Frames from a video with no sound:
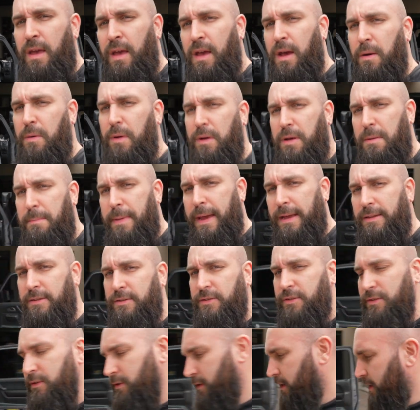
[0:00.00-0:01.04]
and welcome back
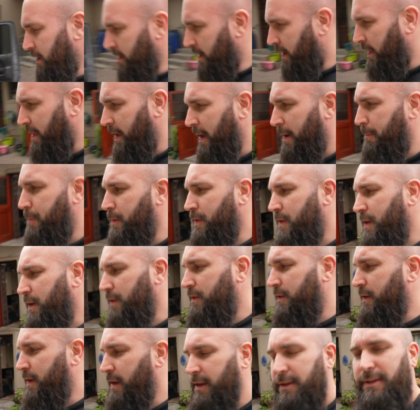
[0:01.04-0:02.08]
to another episode
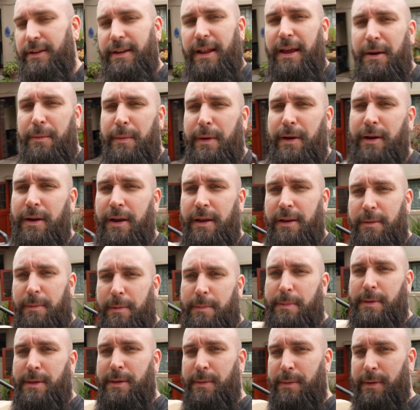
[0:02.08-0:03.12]
today. Today we are going to be
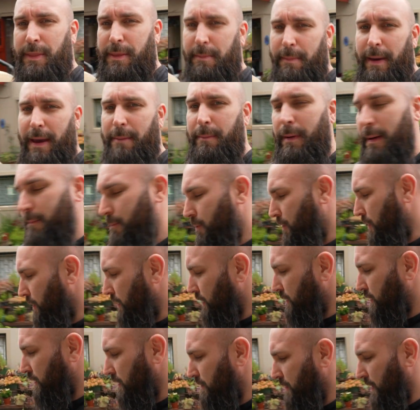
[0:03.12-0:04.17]
busy with the back bumper on
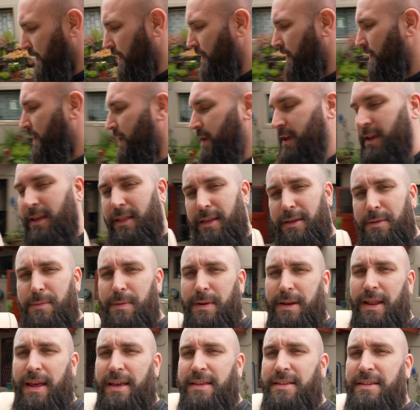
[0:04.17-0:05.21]
the Jimny. This
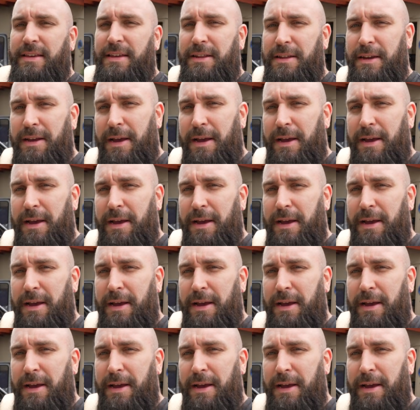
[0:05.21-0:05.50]
one has seen a